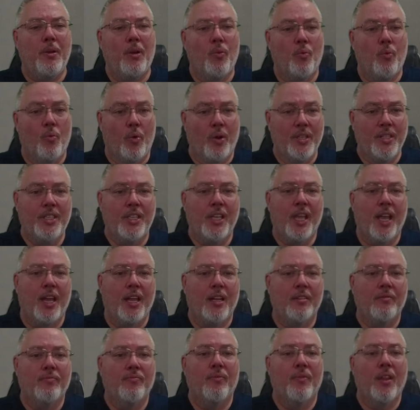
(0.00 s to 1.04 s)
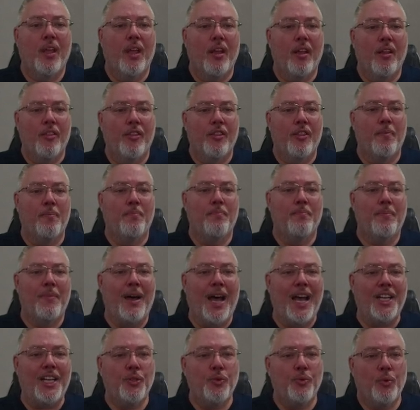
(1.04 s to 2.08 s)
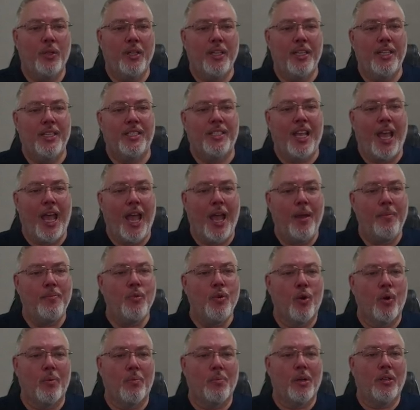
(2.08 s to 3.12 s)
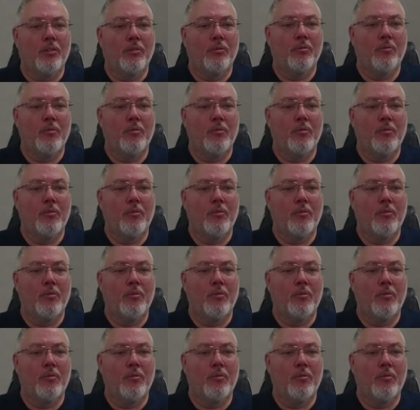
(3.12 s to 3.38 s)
once again, the module is abnormal.